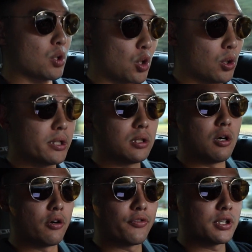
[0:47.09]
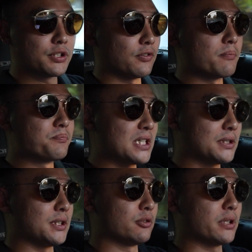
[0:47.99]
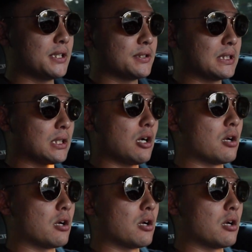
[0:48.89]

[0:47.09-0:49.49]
coilovers from BC Racing